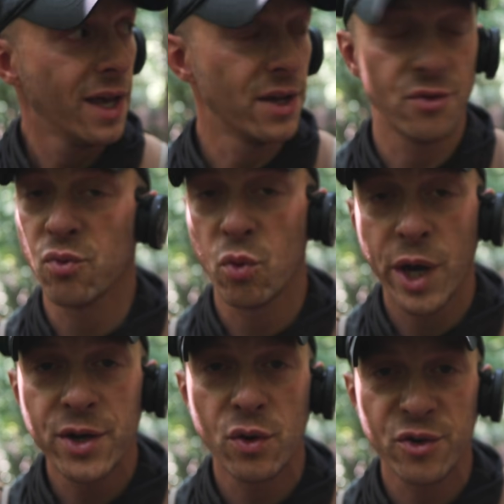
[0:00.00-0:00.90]
And
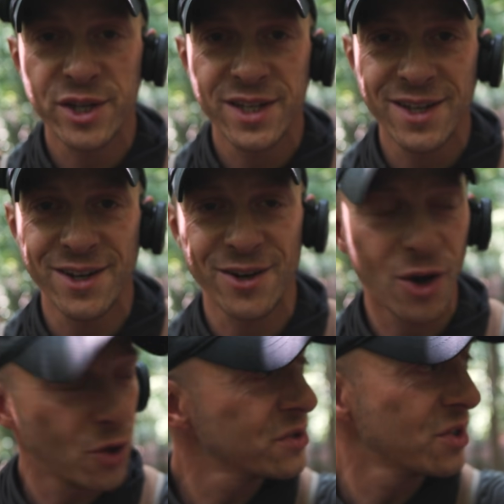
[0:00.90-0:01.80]
right over here,
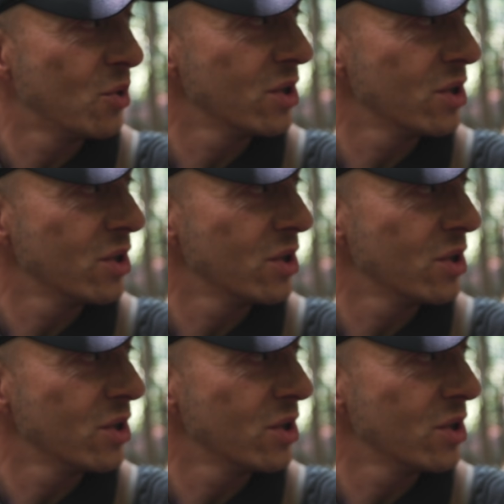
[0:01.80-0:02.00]
also